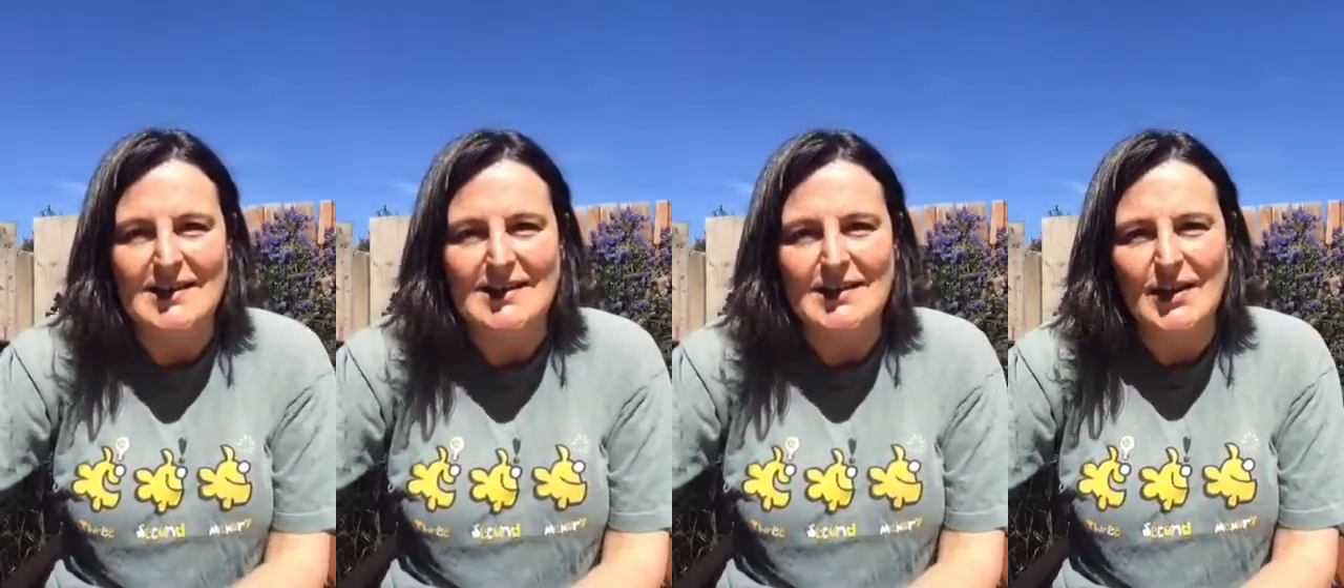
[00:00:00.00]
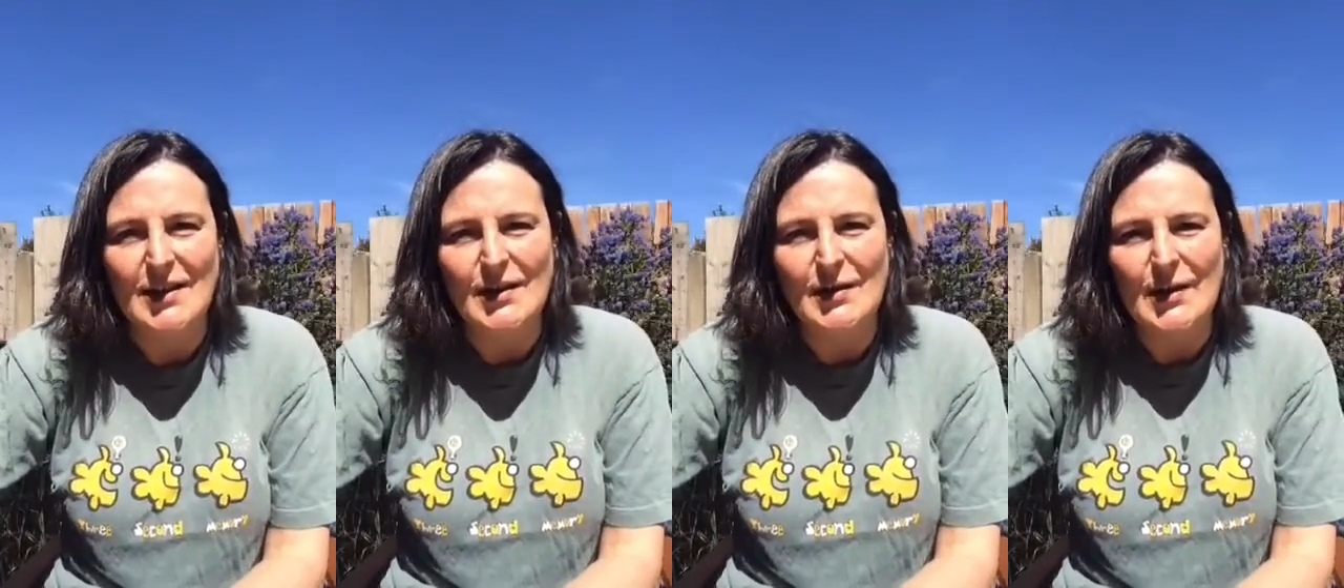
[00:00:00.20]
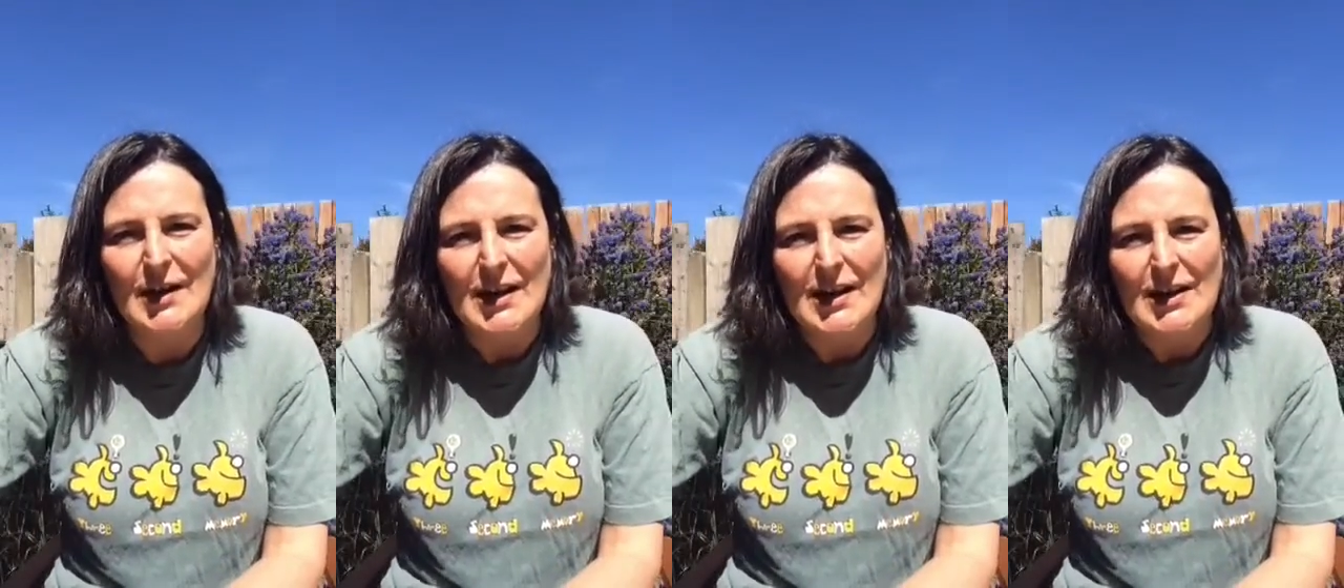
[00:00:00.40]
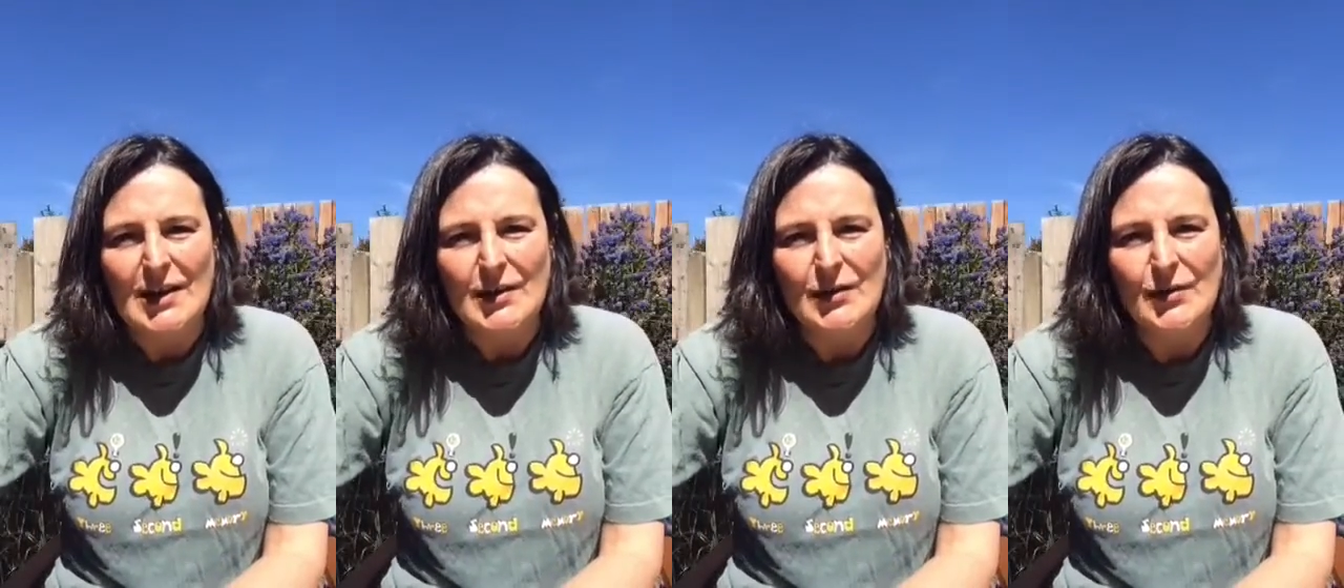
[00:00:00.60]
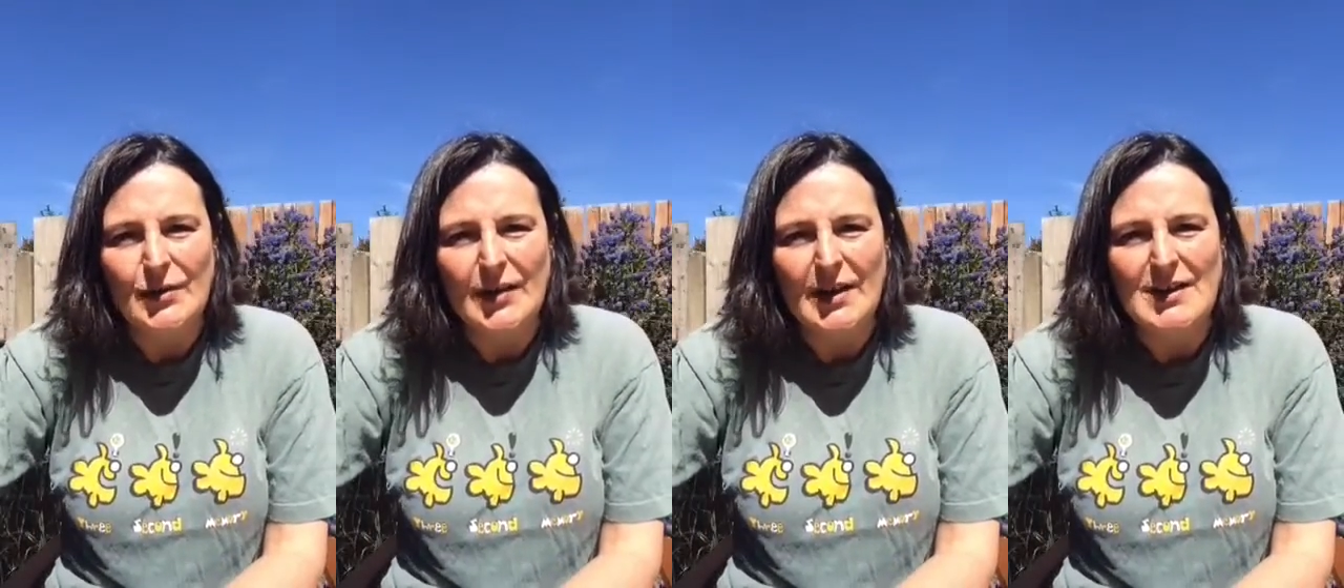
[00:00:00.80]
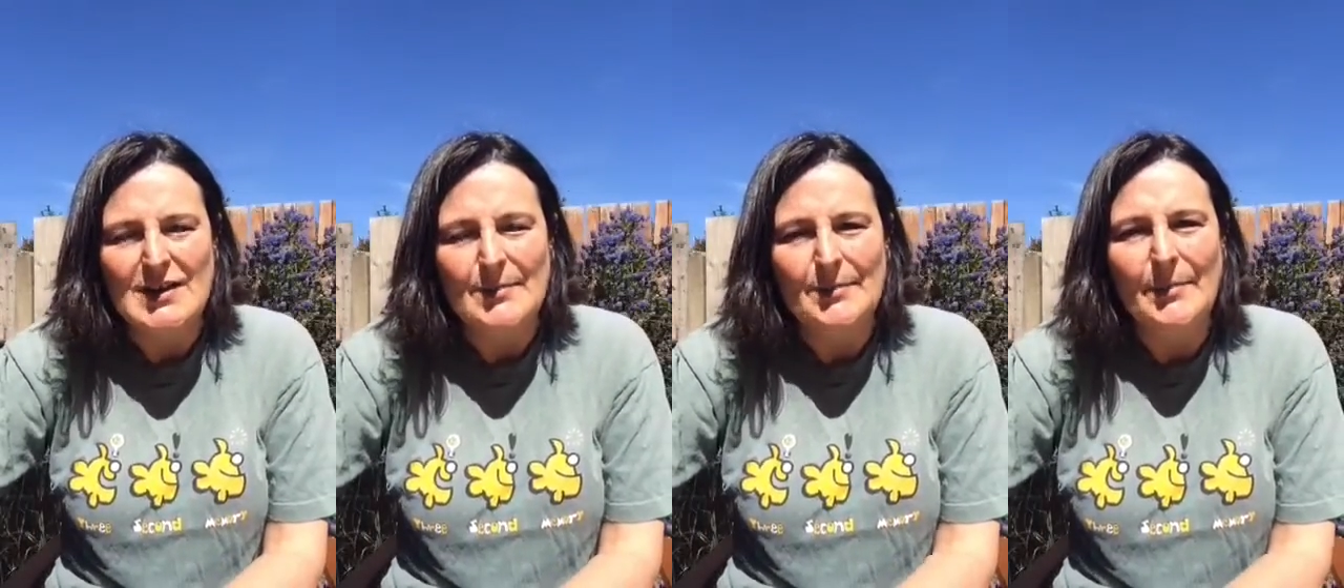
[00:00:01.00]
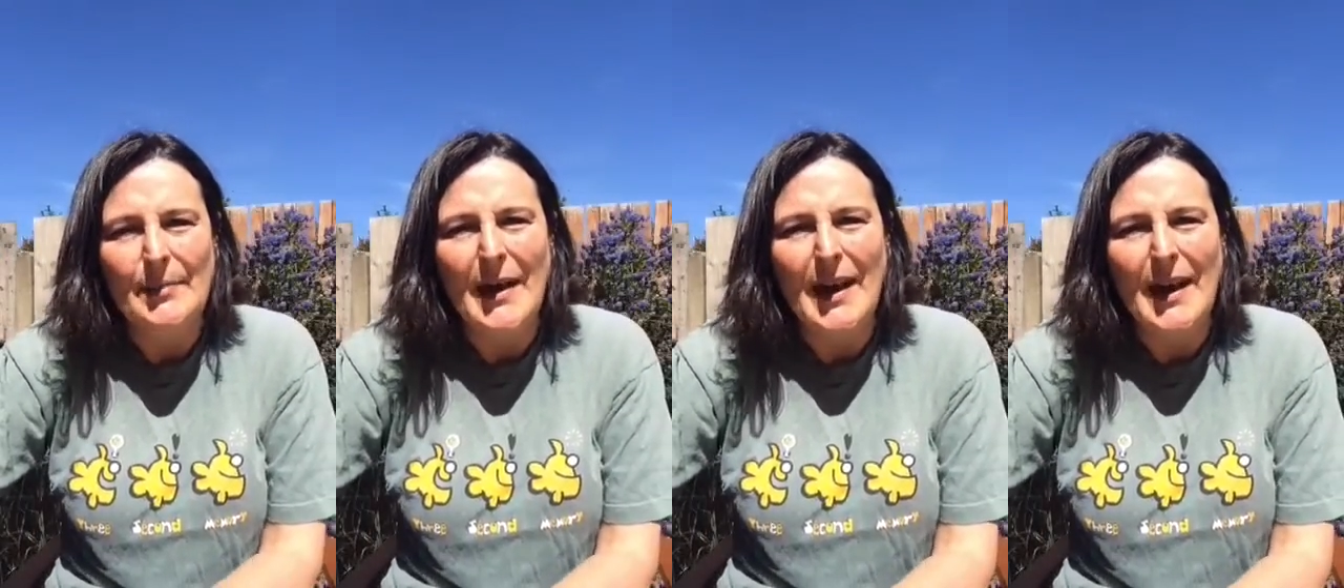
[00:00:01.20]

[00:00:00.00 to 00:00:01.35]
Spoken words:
So you're going to